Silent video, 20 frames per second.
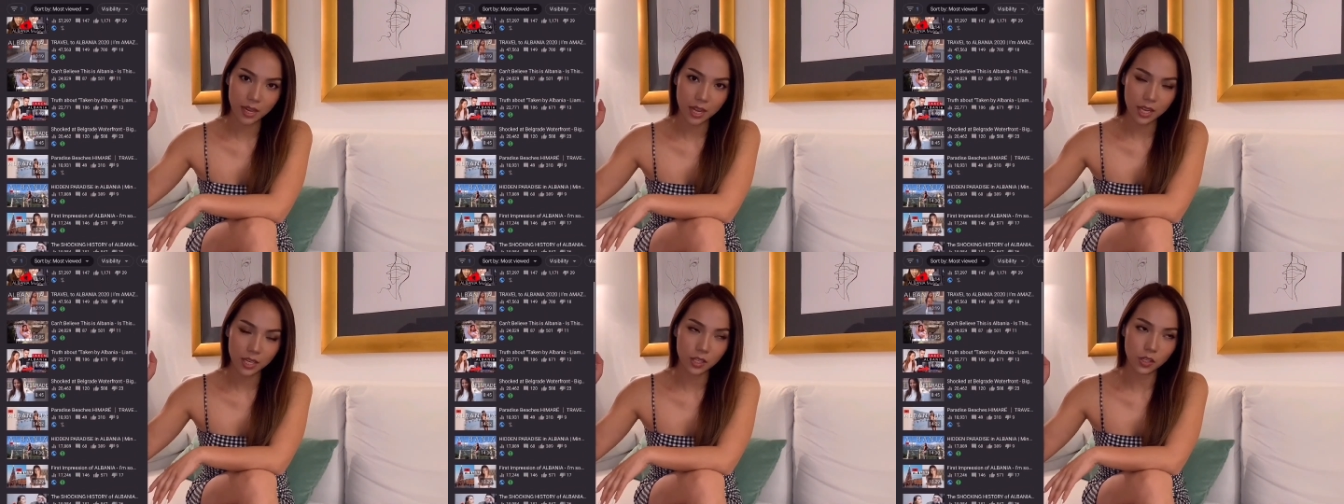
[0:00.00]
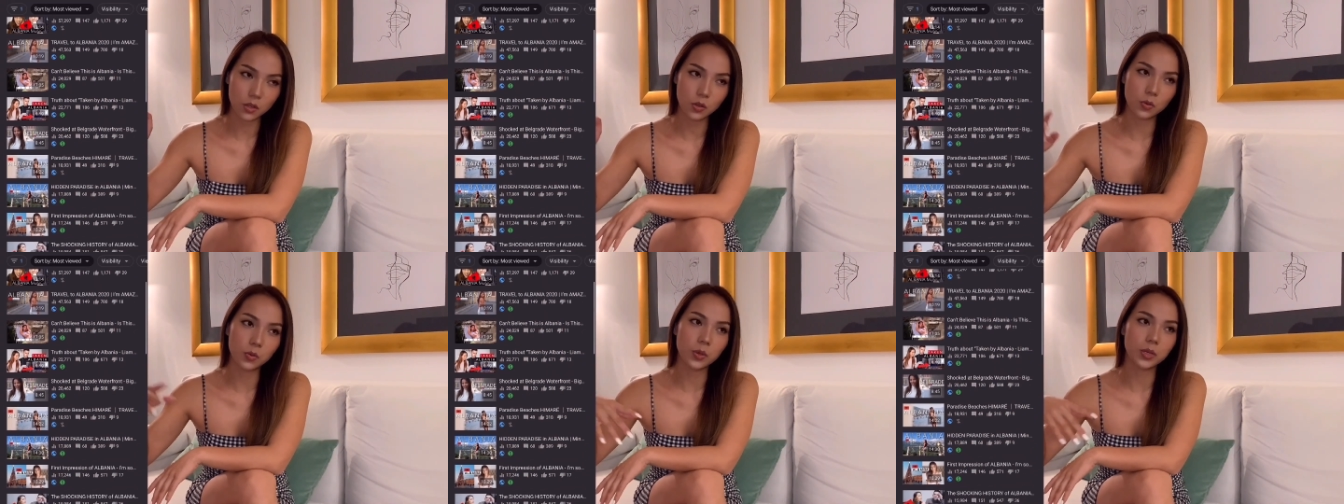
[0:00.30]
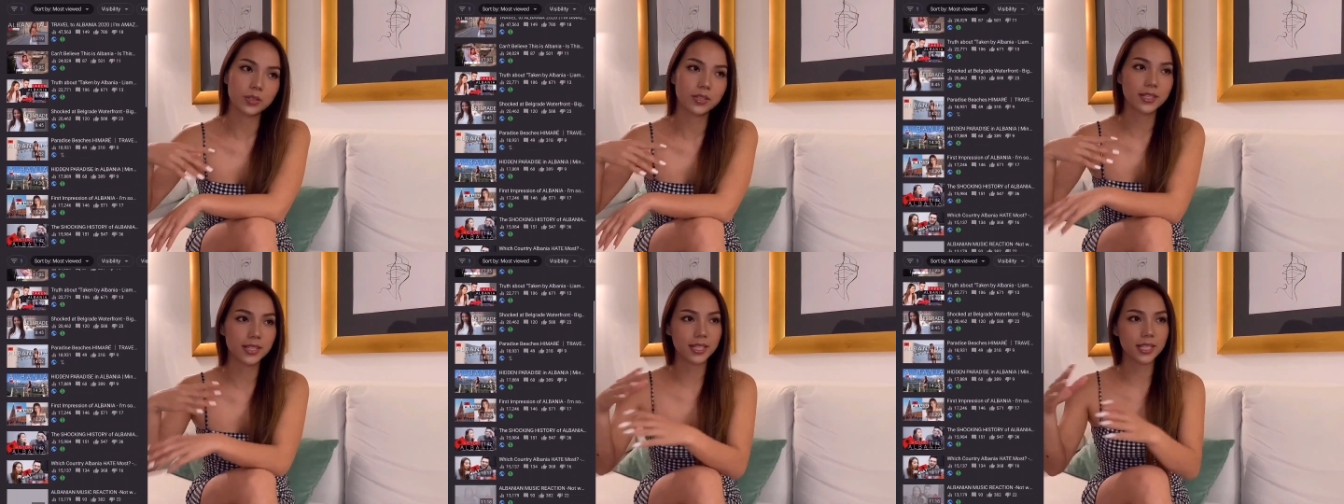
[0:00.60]
you will
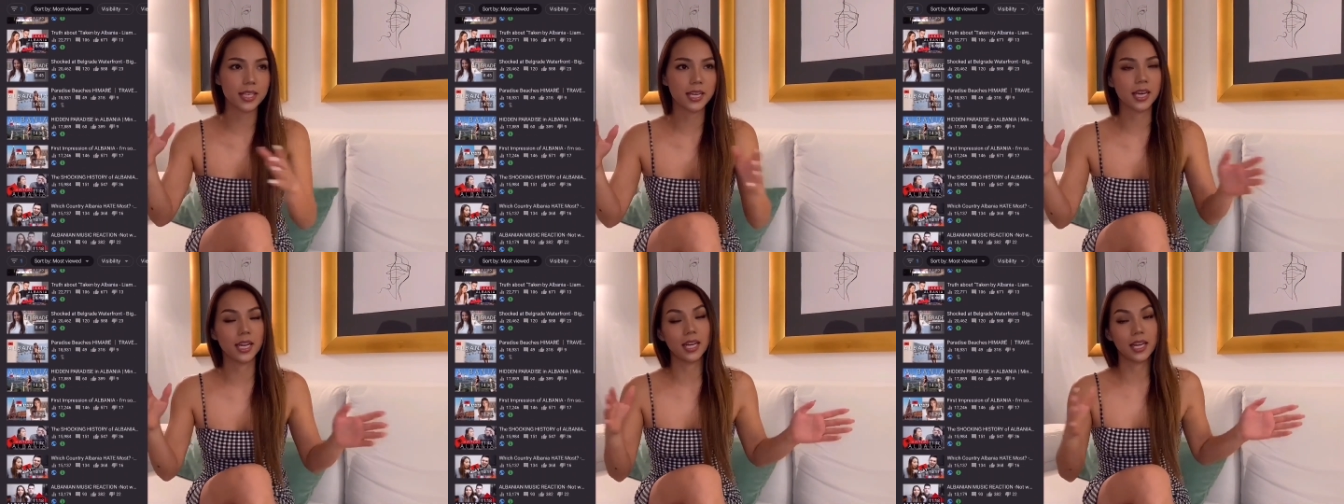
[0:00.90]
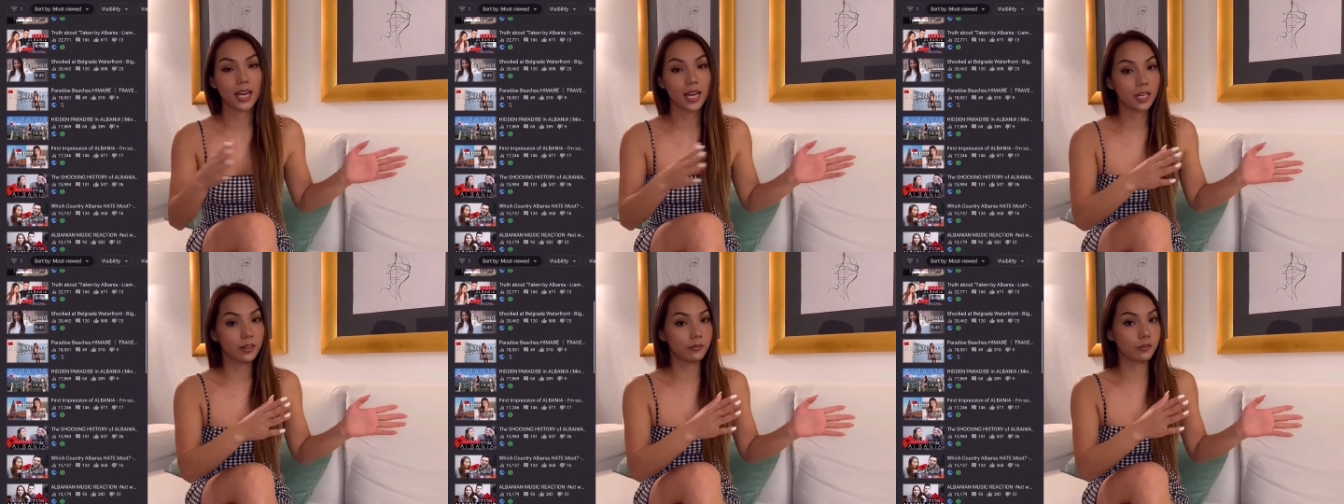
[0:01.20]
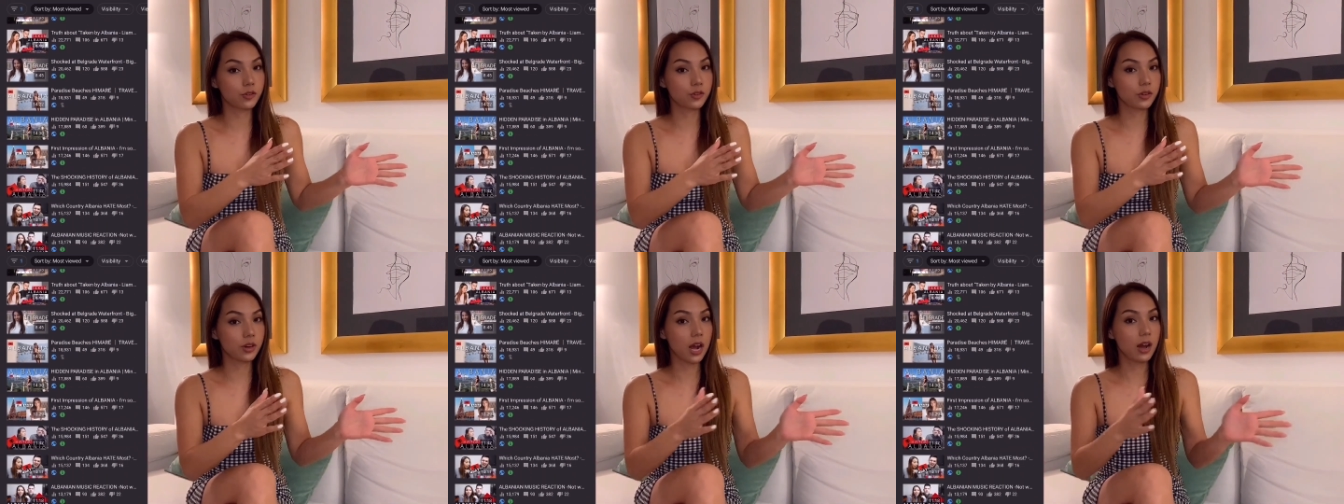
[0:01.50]
see a lot of
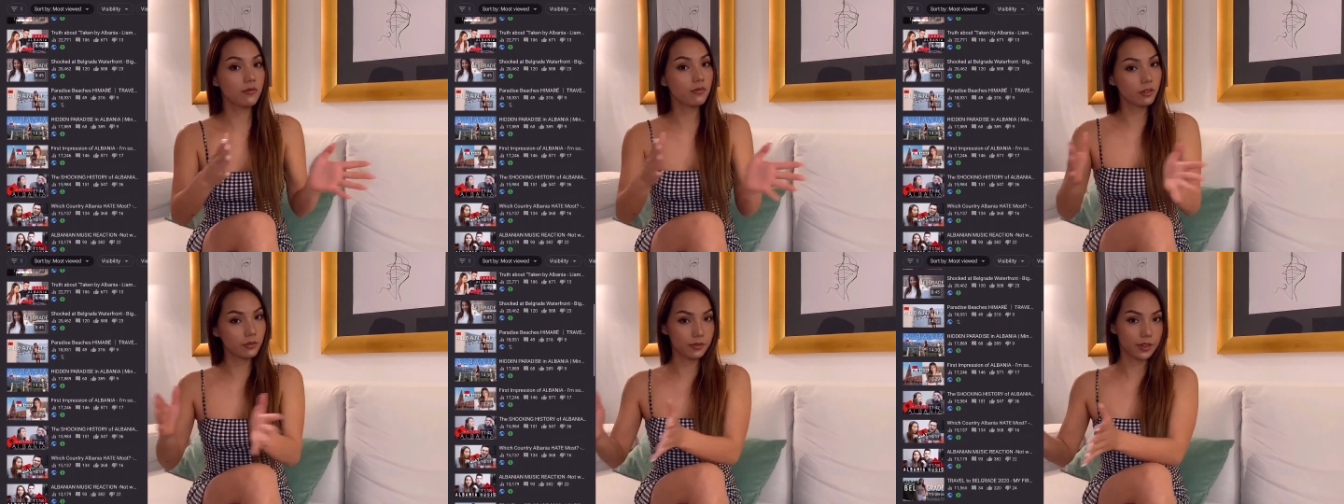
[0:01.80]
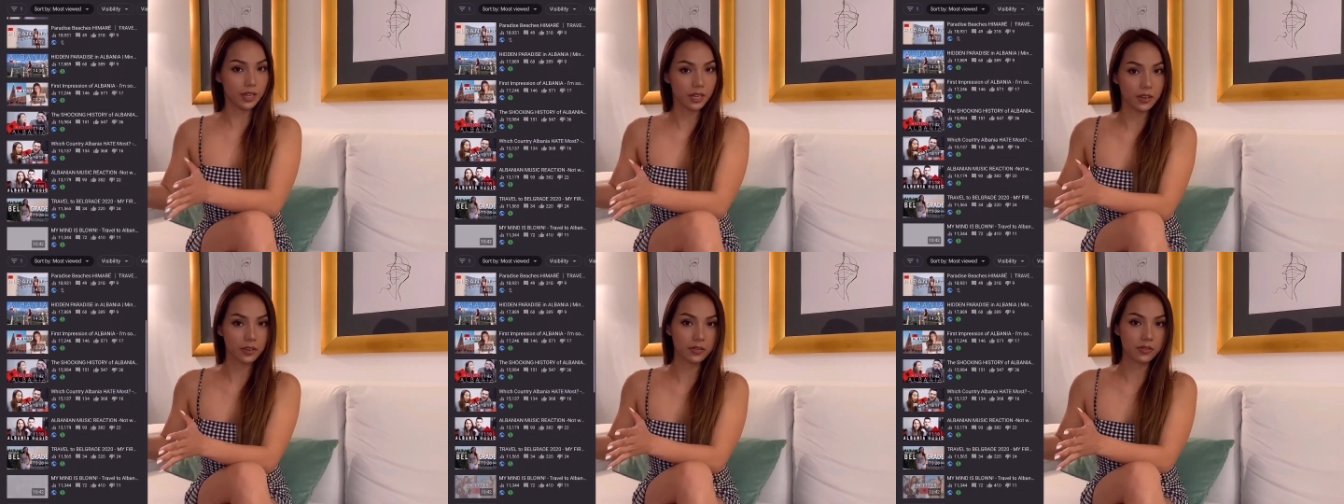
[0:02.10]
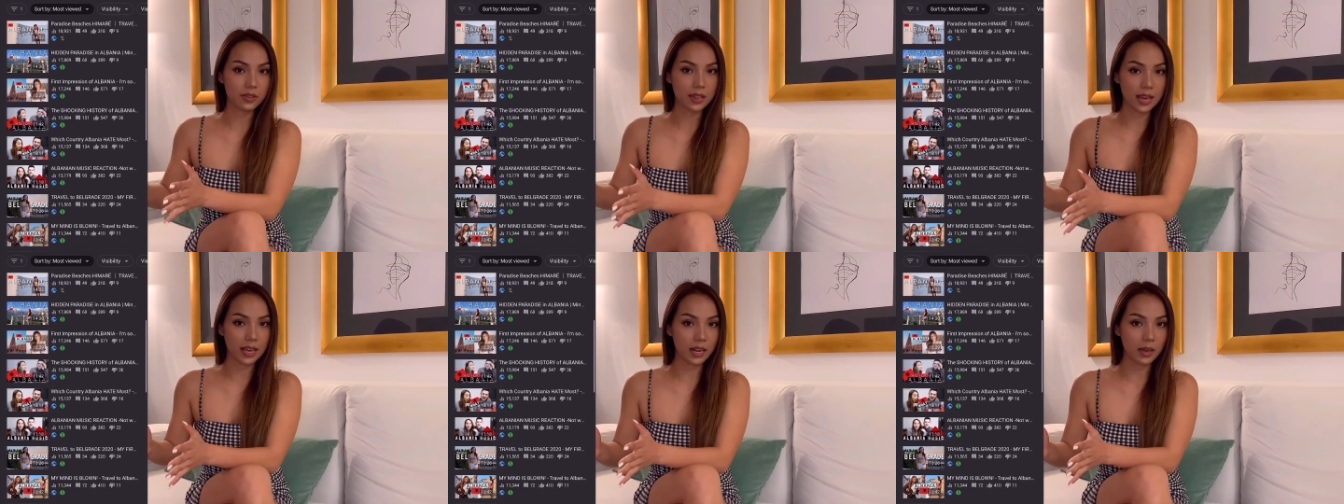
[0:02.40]
travel videos
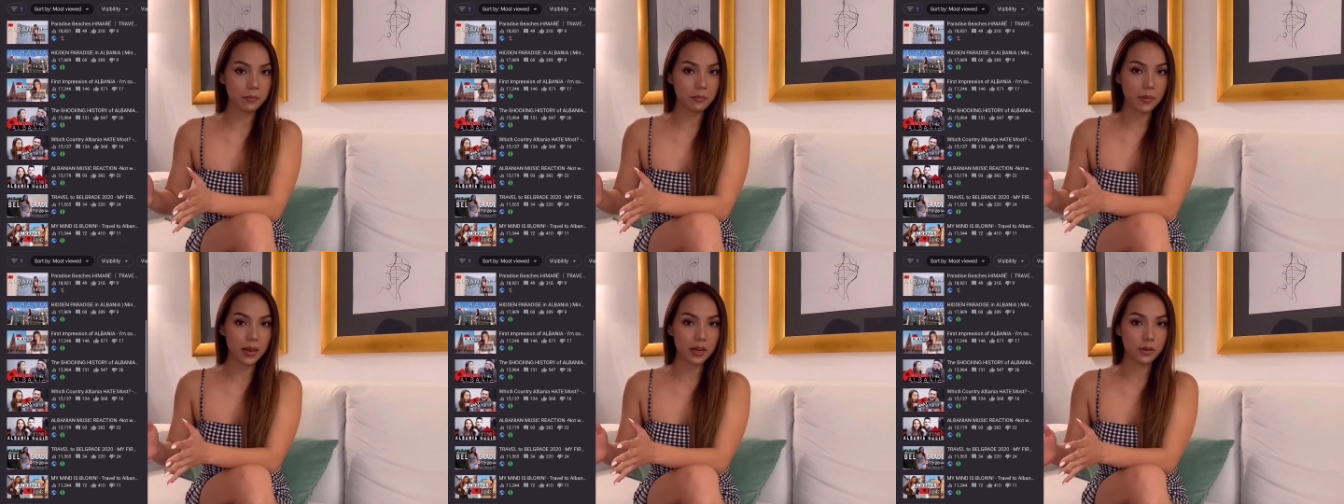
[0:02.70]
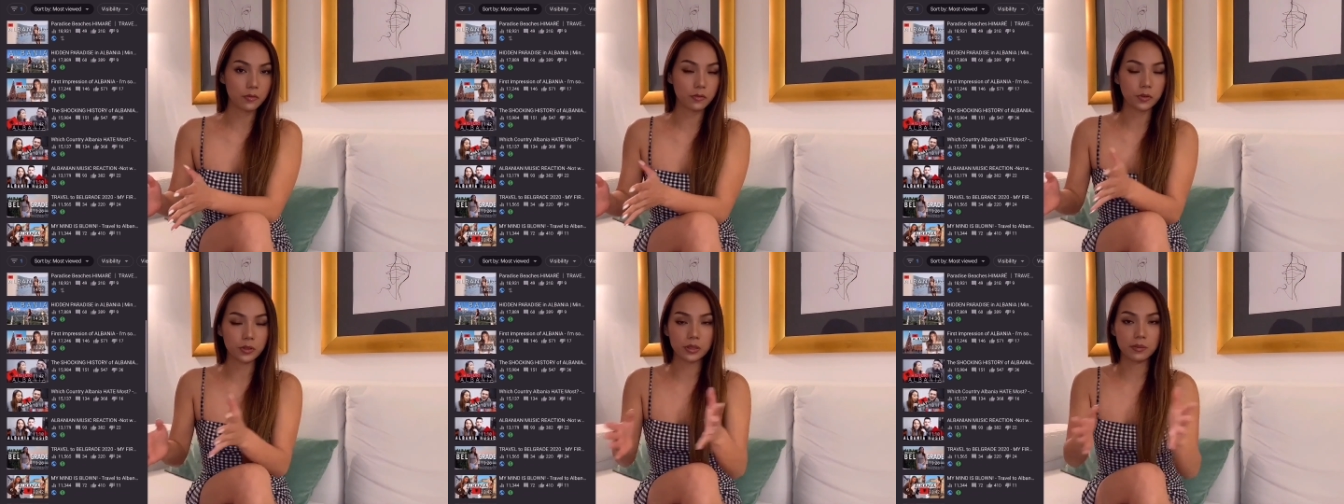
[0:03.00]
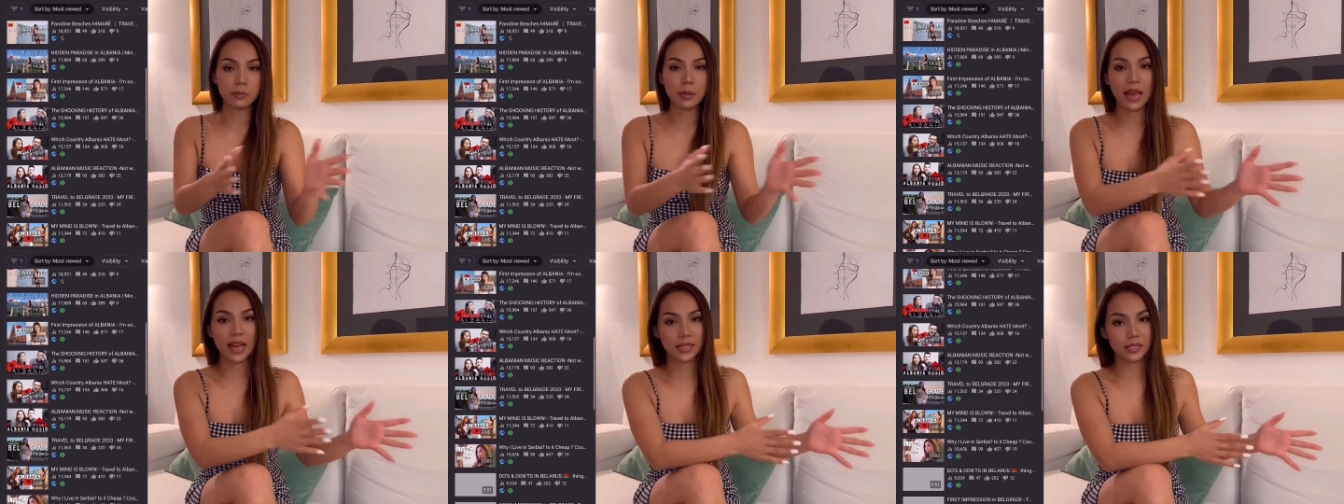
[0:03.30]
that I made for the
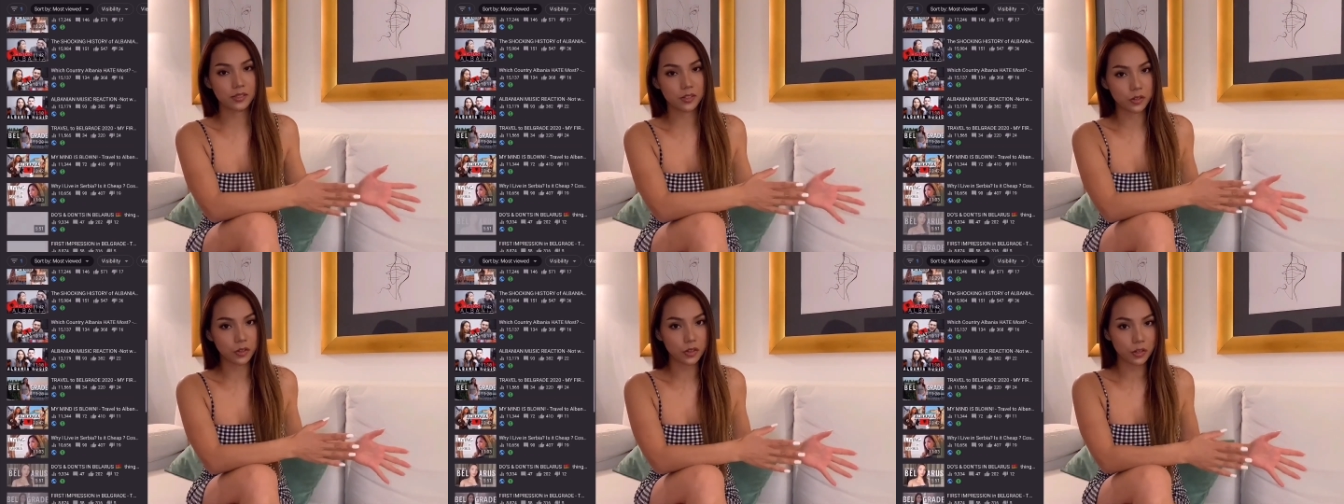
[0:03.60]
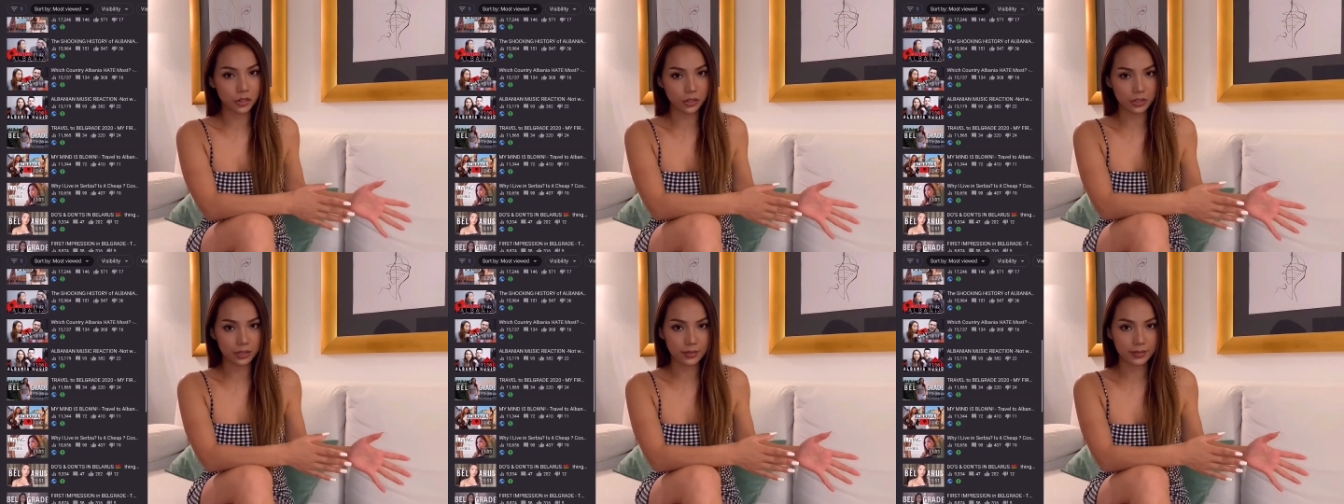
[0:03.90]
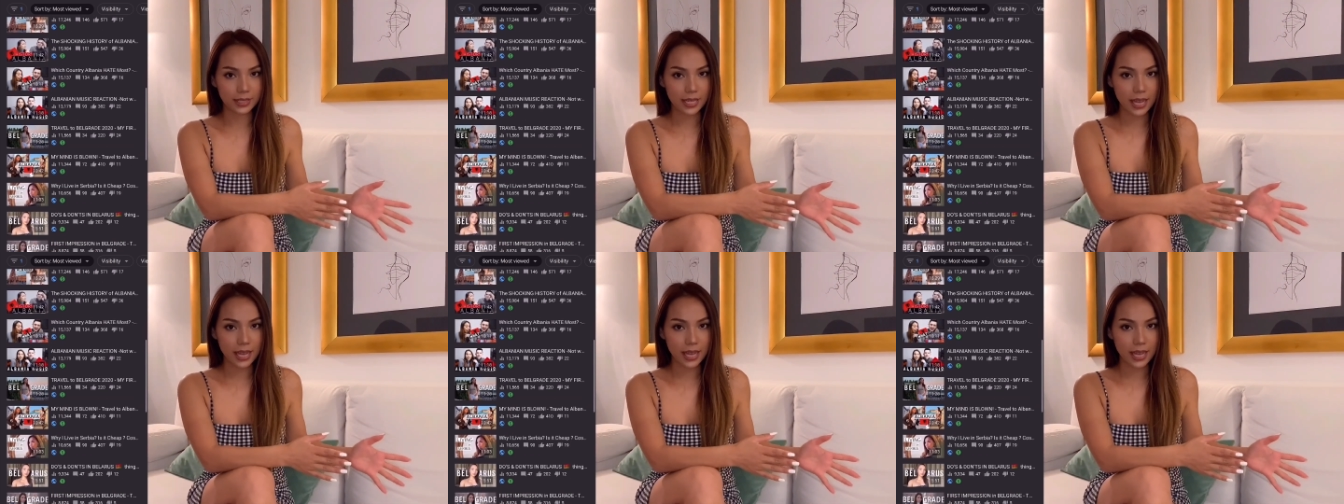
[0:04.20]
past year.